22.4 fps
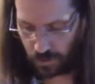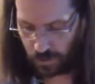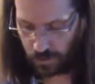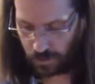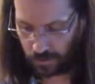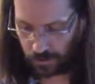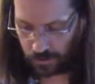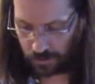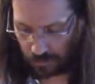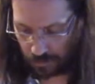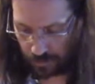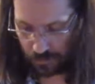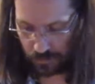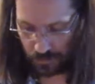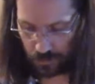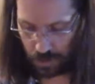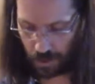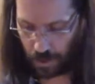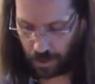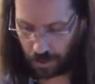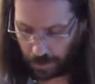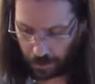
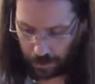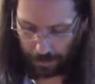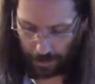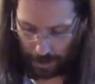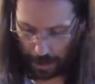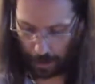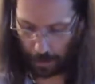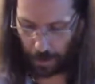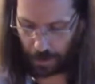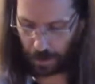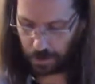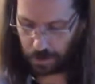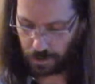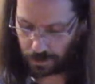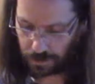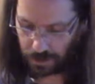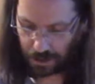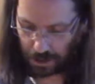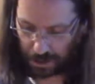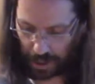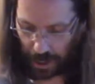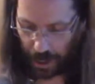And if anybody
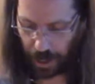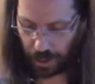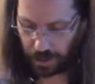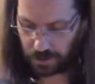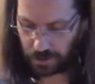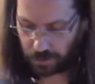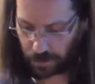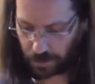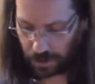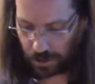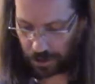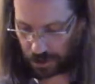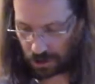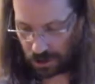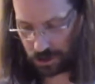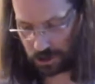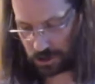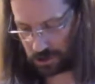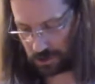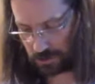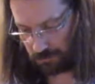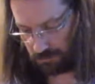uses canned spinach,
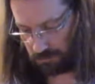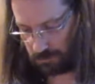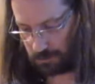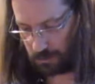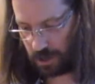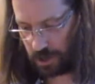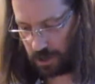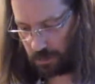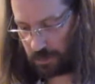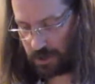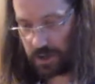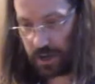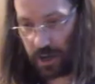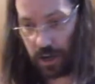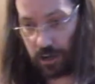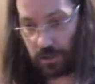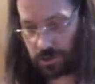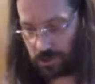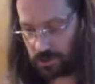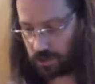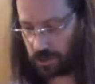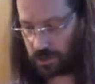just mail me
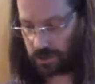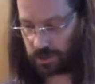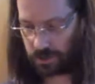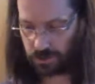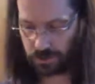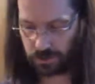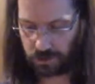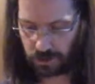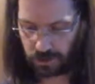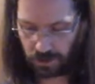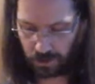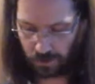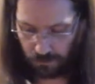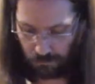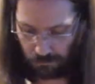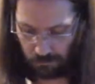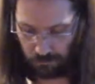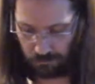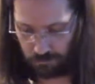now so I can just